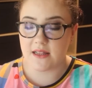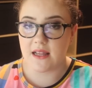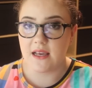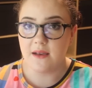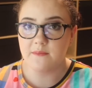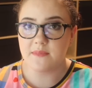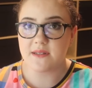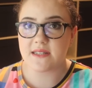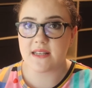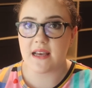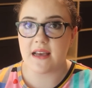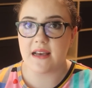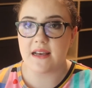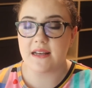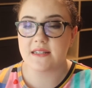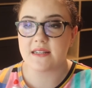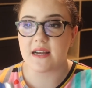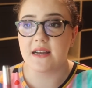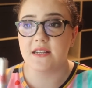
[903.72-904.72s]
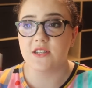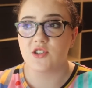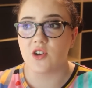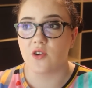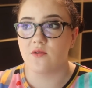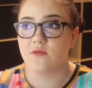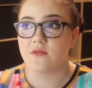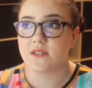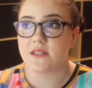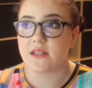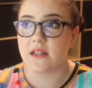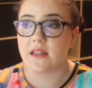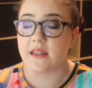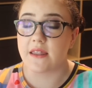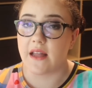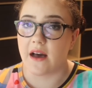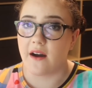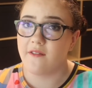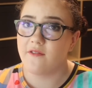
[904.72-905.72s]
lips, and I don't
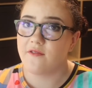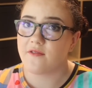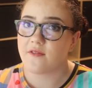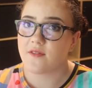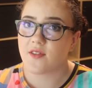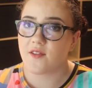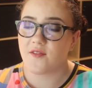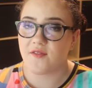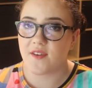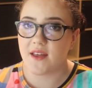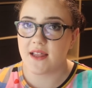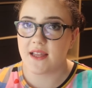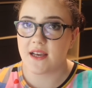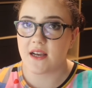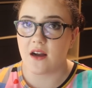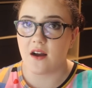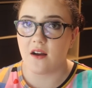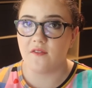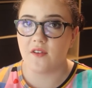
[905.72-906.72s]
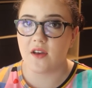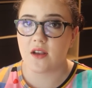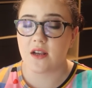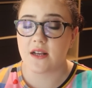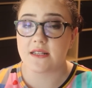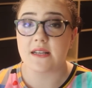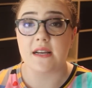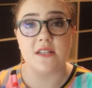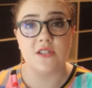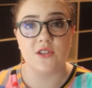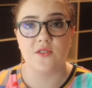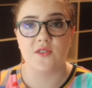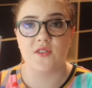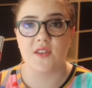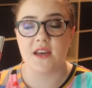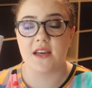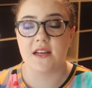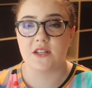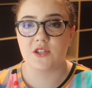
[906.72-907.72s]
love the feeling of it because I do
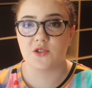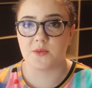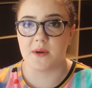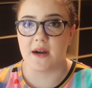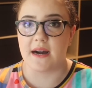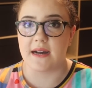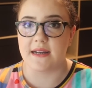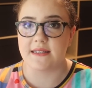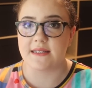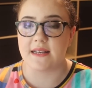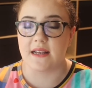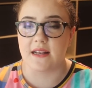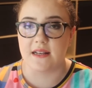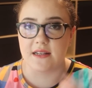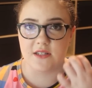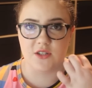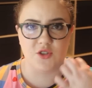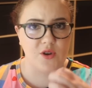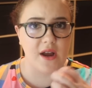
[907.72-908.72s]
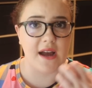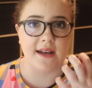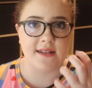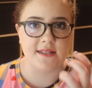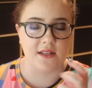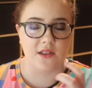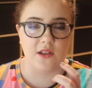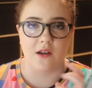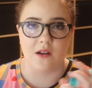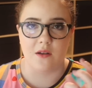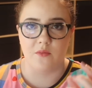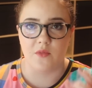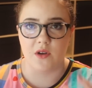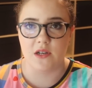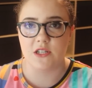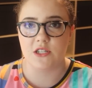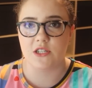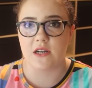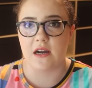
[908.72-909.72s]
think it dries and drags a lot of
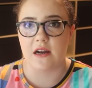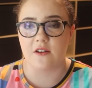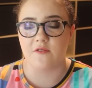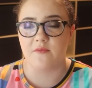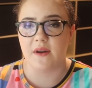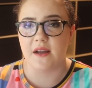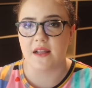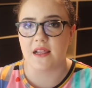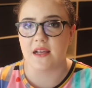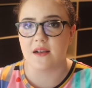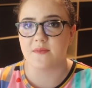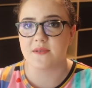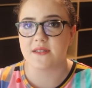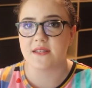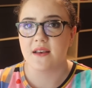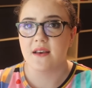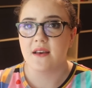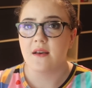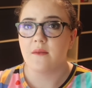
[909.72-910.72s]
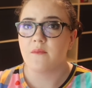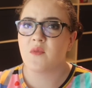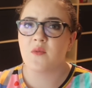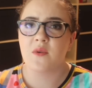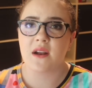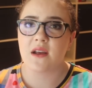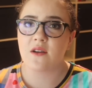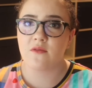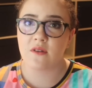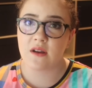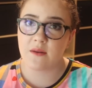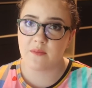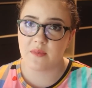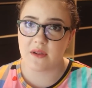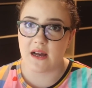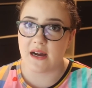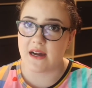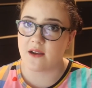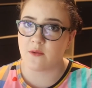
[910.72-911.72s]
moisture out of my lips, but when I
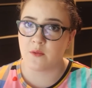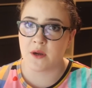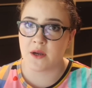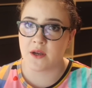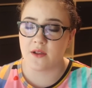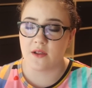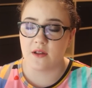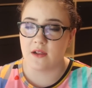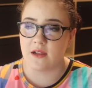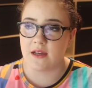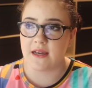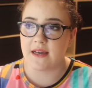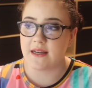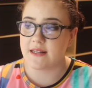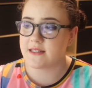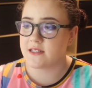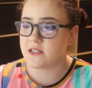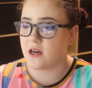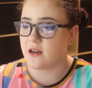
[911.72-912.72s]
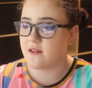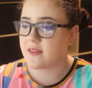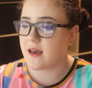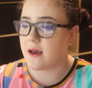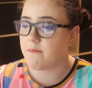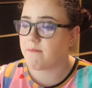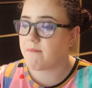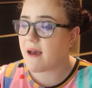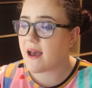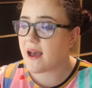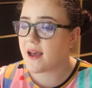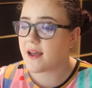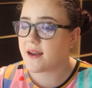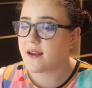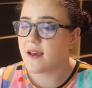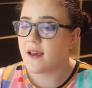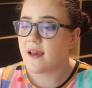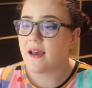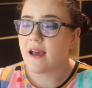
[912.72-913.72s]
reapply it regularly it's not that
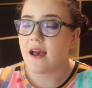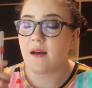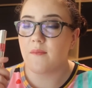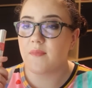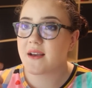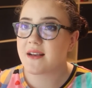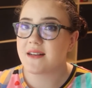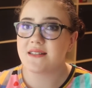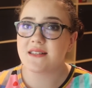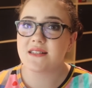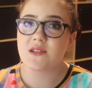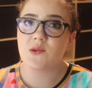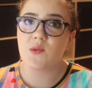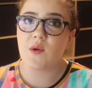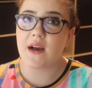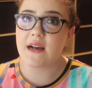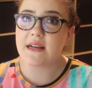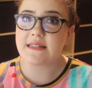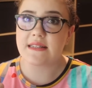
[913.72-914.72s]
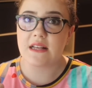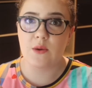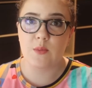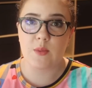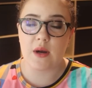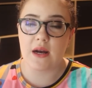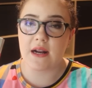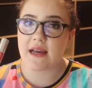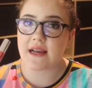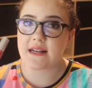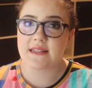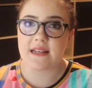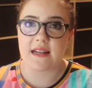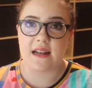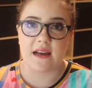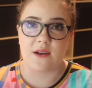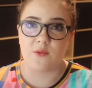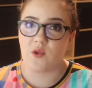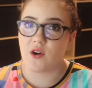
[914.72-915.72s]
bad, and because it's a YSL product
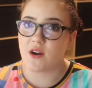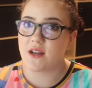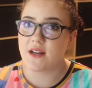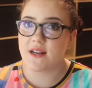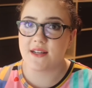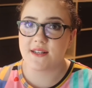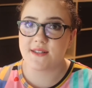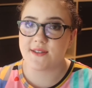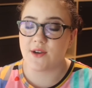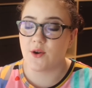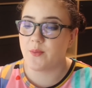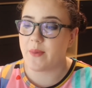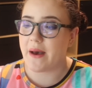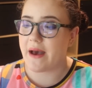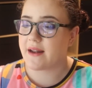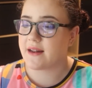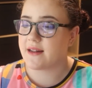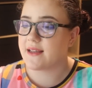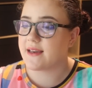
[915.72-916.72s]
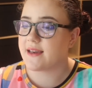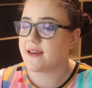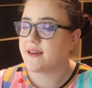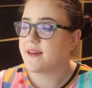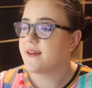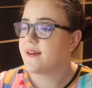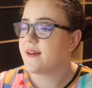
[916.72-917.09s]
and I wanted it so badly,